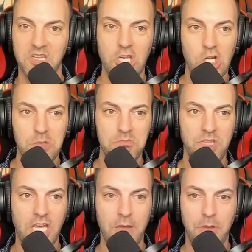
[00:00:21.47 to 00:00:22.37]
You know,
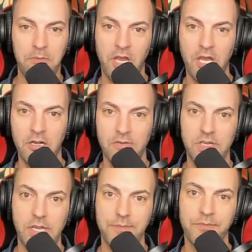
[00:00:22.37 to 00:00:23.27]
like I pump my iron every
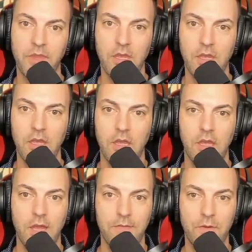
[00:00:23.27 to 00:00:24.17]
day.
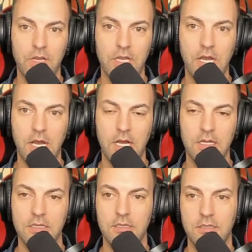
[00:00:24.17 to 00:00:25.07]
Every,
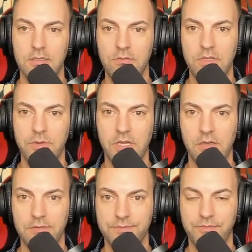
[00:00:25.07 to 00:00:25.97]
uh, oh, here we
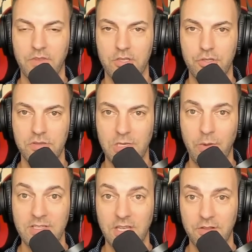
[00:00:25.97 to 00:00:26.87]
go. Tuesday,
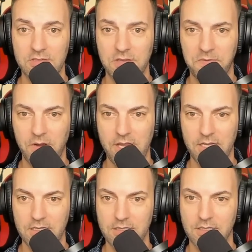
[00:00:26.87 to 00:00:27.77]
Wednesday, Thursday,
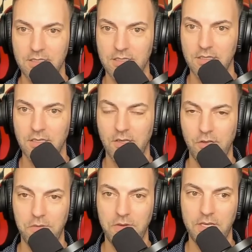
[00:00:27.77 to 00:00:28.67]
Friday
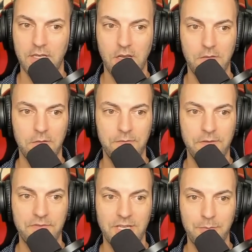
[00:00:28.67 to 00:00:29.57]
new video for
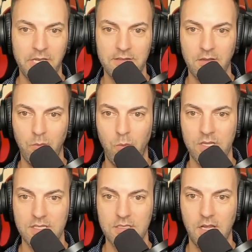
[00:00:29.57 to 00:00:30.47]
15 minutes on
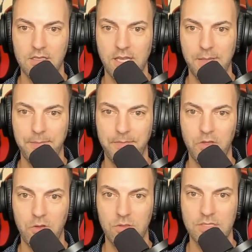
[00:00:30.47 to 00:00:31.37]
one solid game
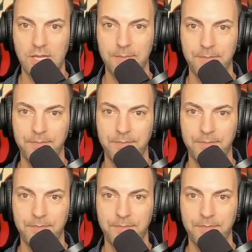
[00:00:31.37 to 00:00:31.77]
the whole time.